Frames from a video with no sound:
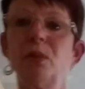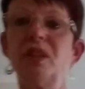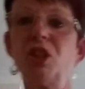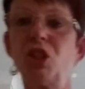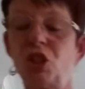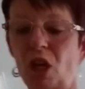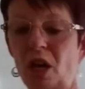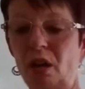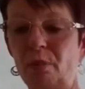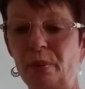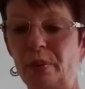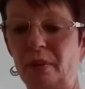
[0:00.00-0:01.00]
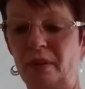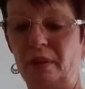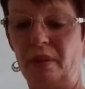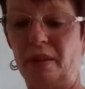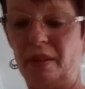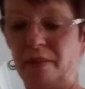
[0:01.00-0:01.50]
with a sharp
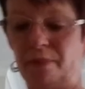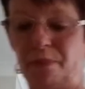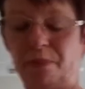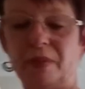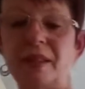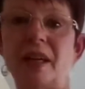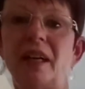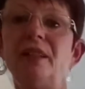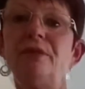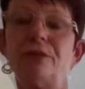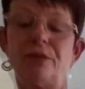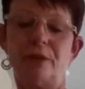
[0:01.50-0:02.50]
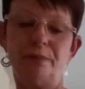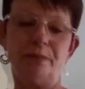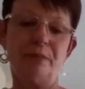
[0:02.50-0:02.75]
knife,